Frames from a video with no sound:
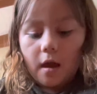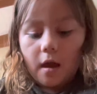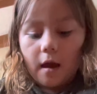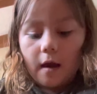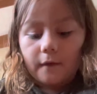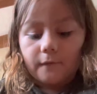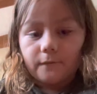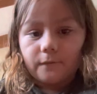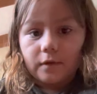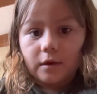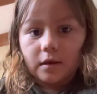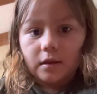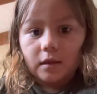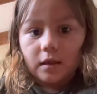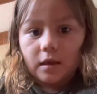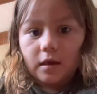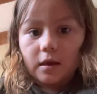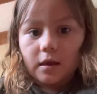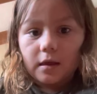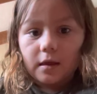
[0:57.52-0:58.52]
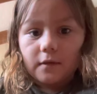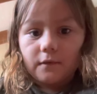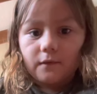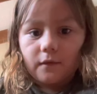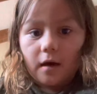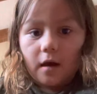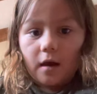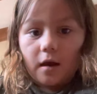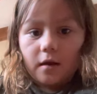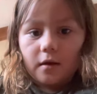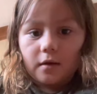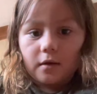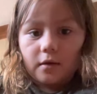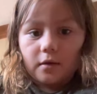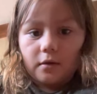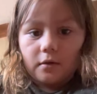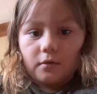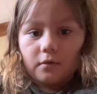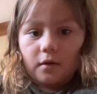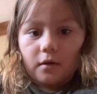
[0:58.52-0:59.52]
I feel like if
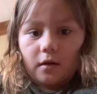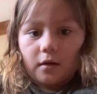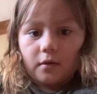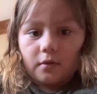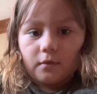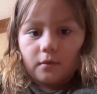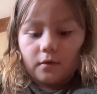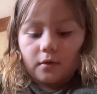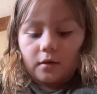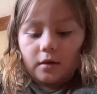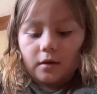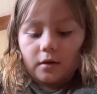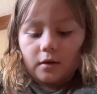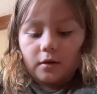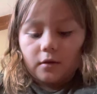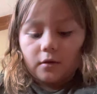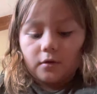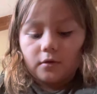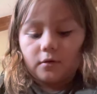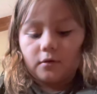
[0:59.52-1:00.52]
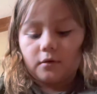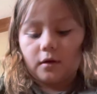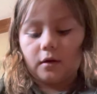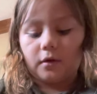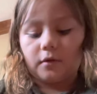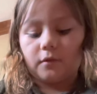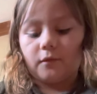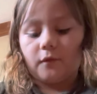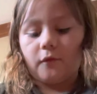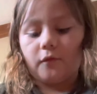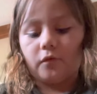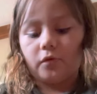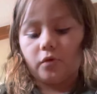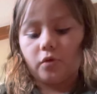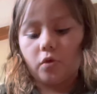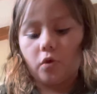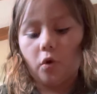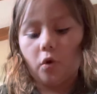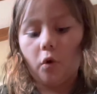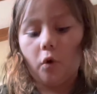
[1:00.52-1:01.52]
you guys were here, you guys would
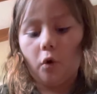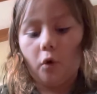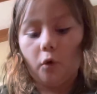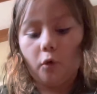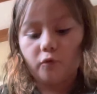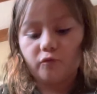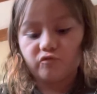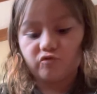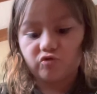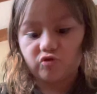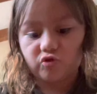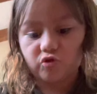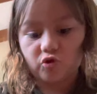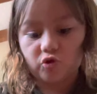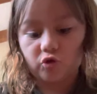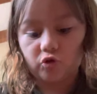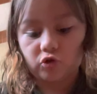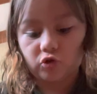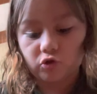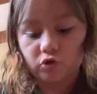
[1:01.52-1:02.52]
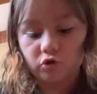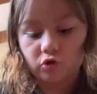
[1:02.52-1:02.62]
love this.